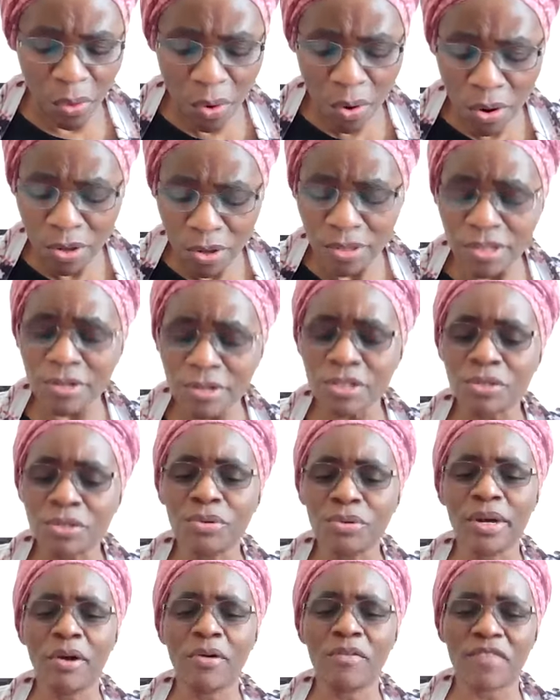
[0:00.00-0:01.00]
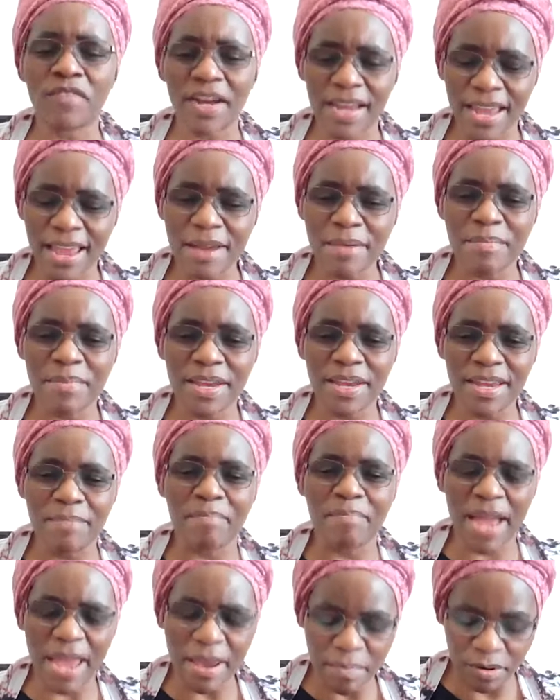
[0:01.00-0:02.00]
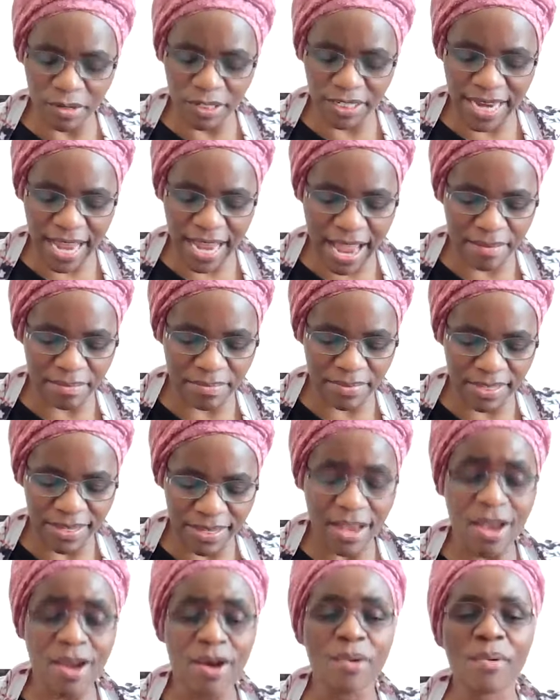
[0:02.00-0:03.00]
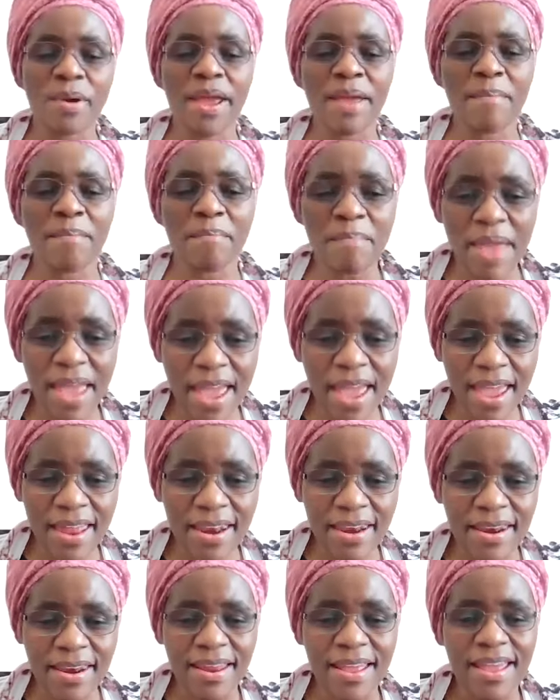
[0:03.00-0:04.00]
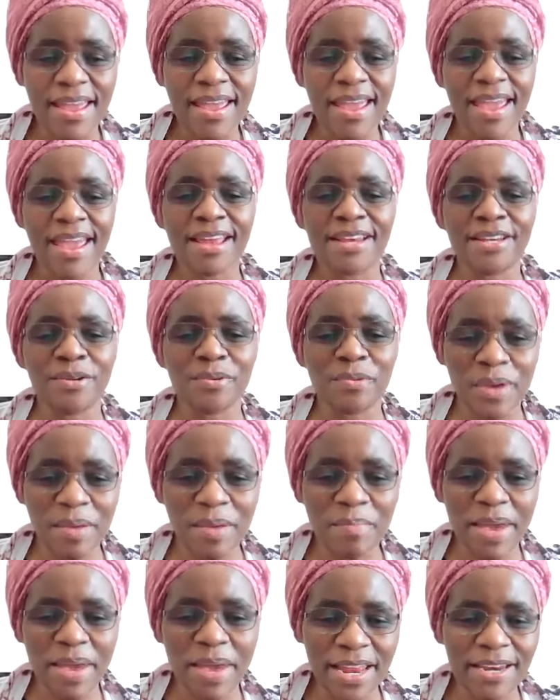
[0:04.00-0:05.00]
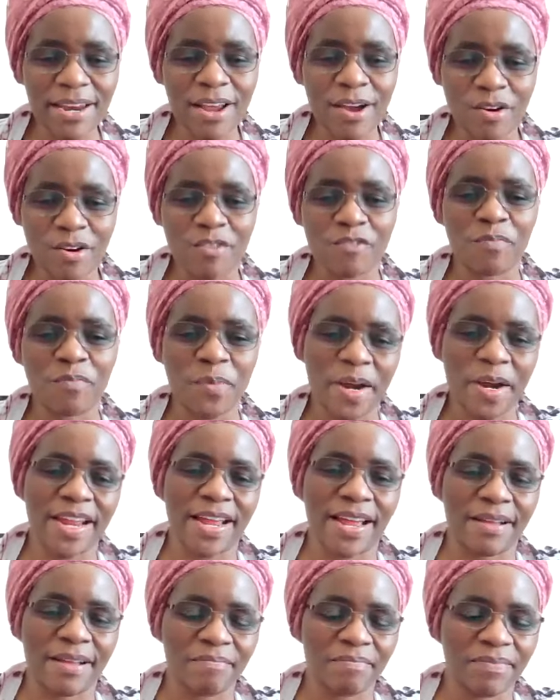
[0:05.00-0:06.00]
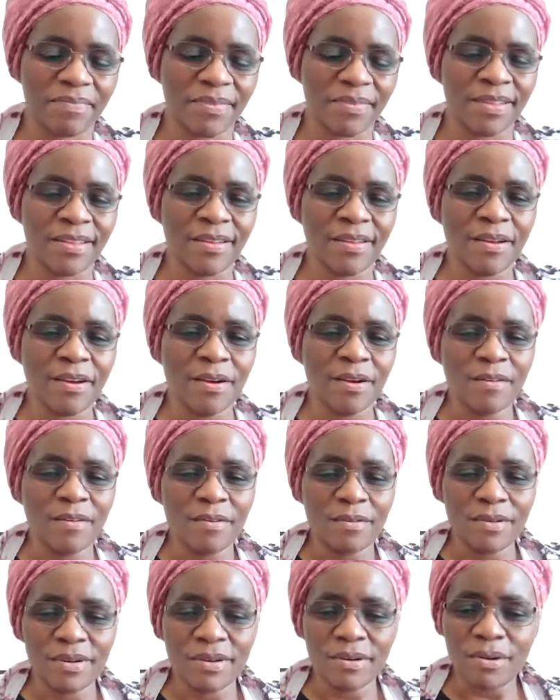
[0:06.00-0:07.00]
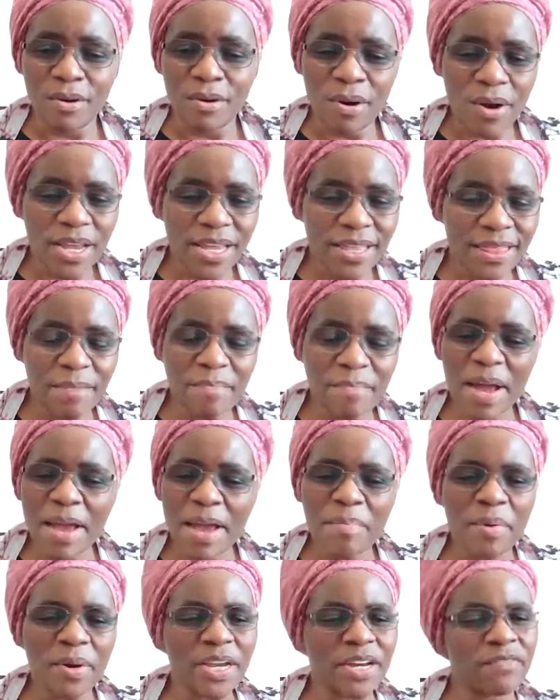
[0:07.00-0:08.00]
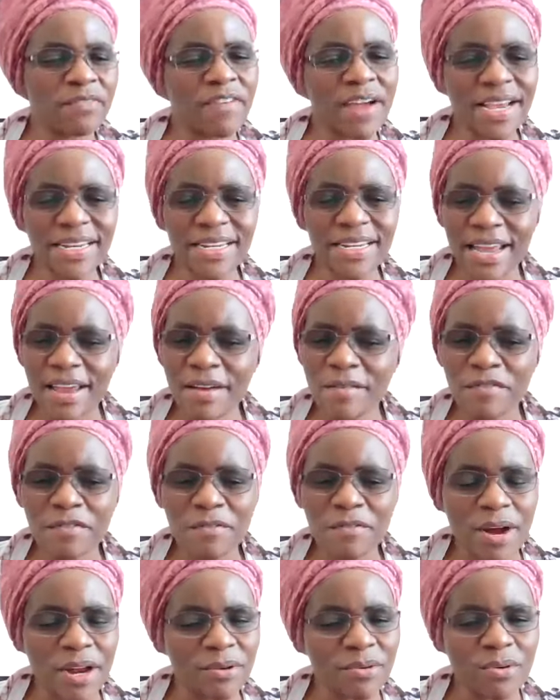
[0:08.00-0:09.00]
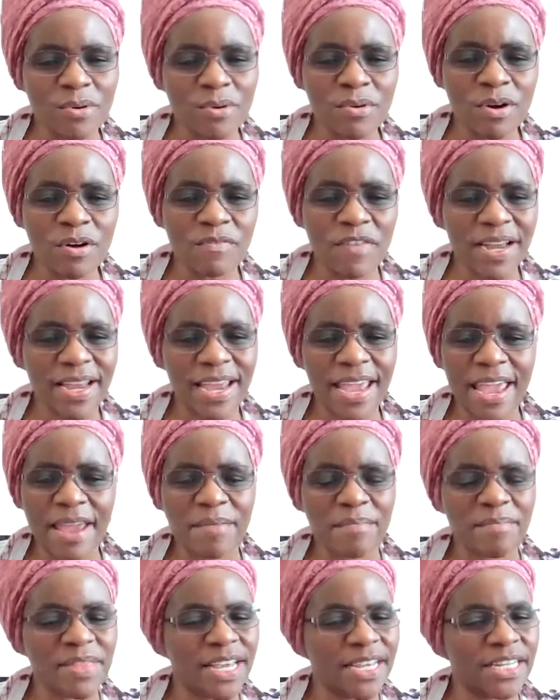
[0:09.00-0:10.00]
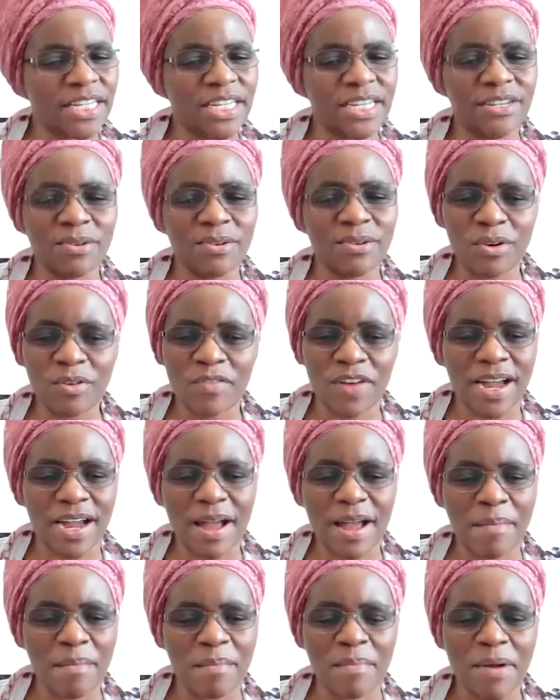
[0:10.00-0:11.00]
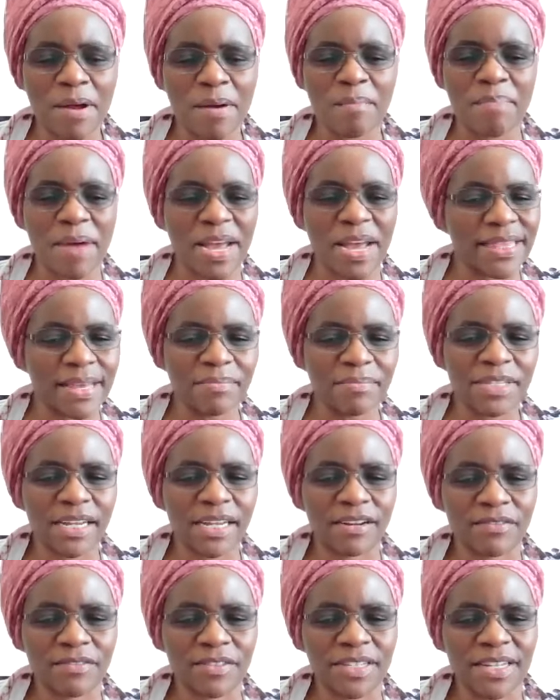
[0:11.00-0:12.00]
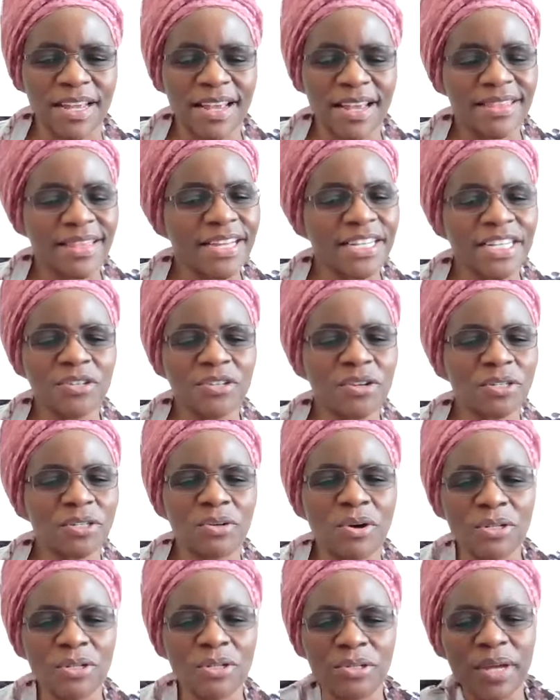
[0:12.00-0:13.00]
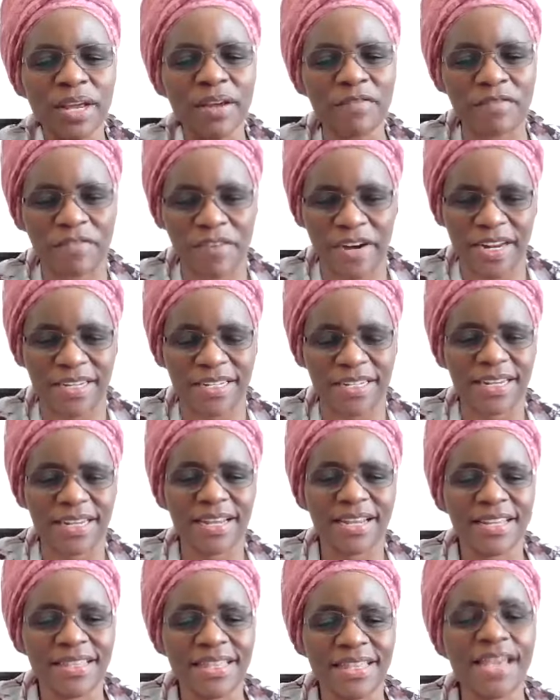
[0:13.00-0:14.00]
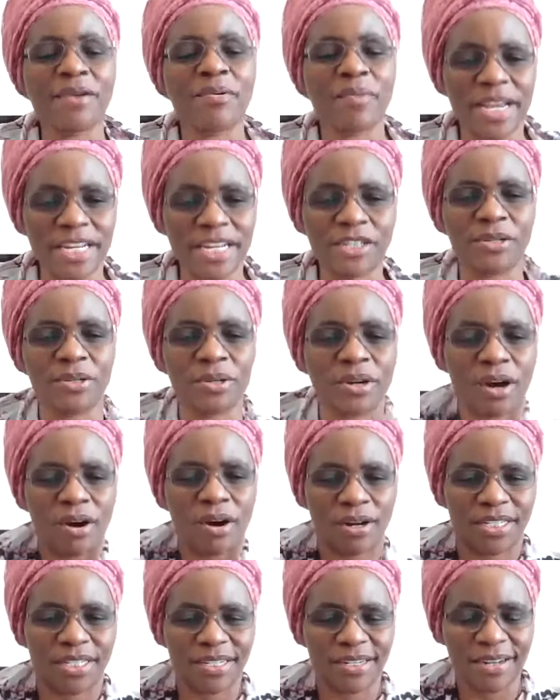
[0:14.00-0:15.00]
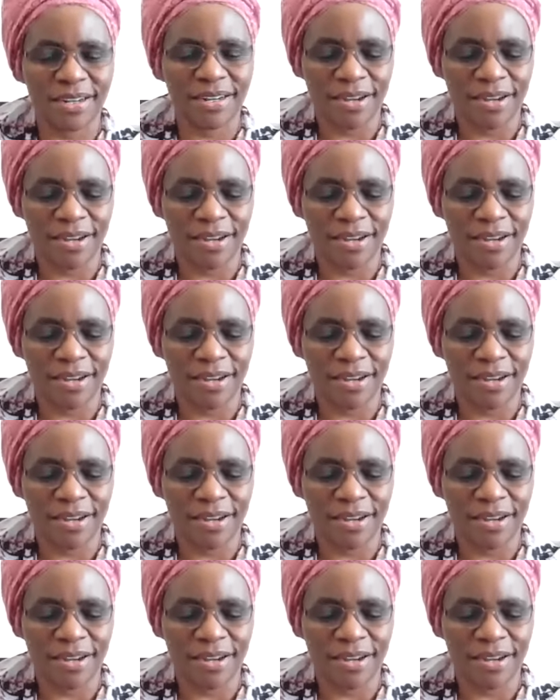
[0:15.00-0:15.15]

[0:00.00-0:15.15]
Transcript: All those who overcame in Bible times were men and women of prayer. Go in the Bible and find everyone who overcame. They did not overcome by themselves. They did not go to a friend. They went to God